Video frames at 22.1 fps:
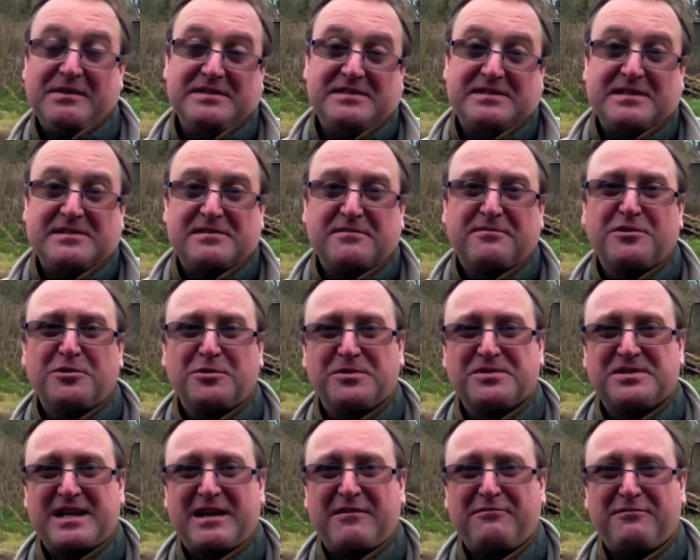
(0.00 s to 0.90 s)
This is of
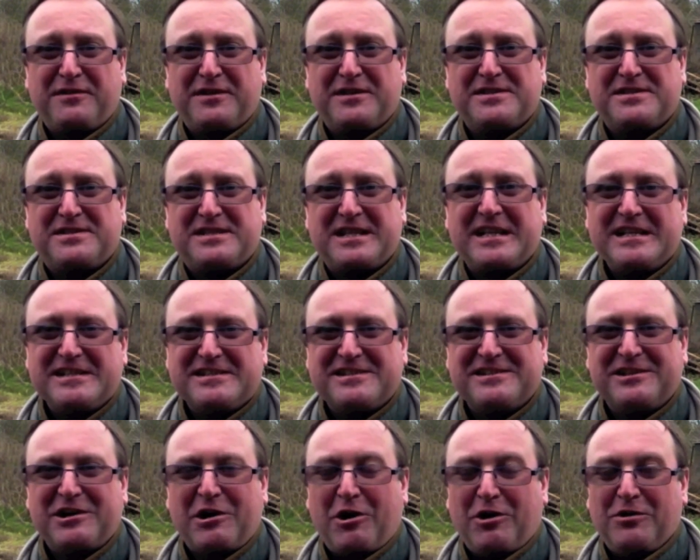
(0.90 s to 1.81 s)
course our first
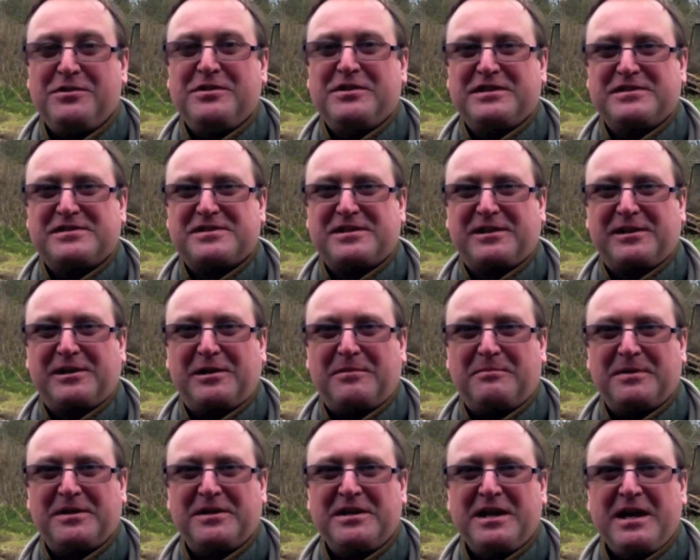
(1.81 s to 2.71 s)
season on this
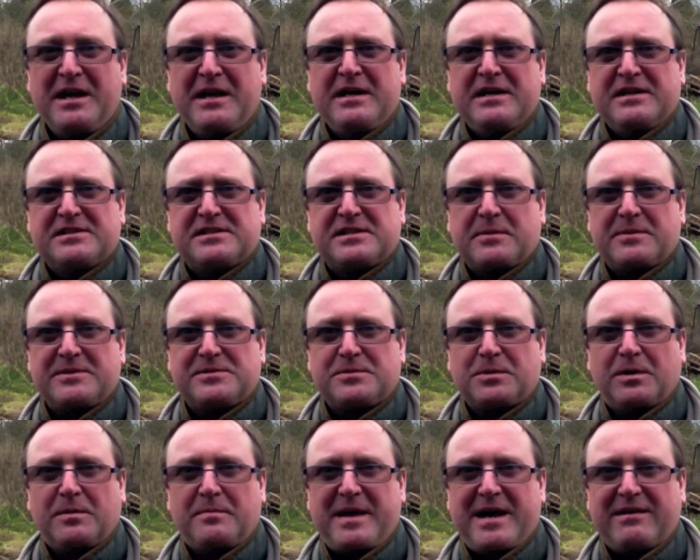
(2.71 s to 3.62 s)
allotment, so it's
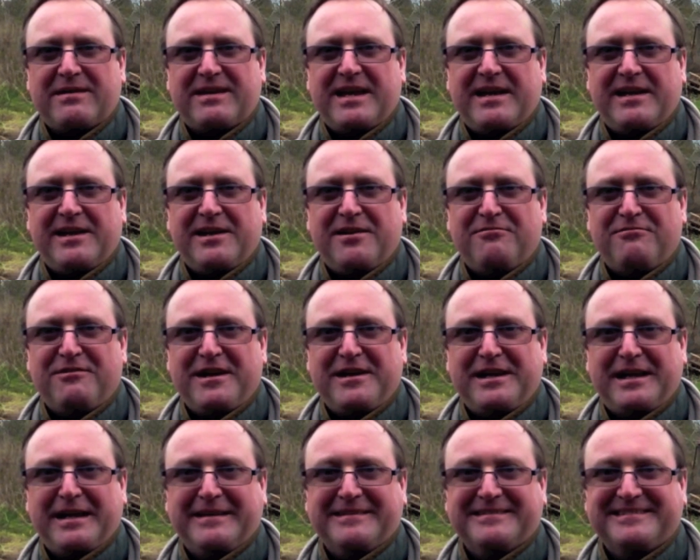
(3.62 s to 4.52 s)
all about getting it
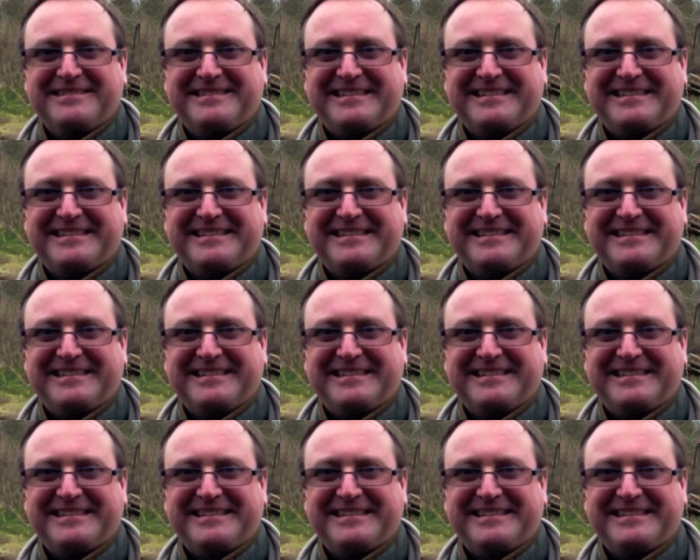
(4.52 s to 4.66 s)
ready.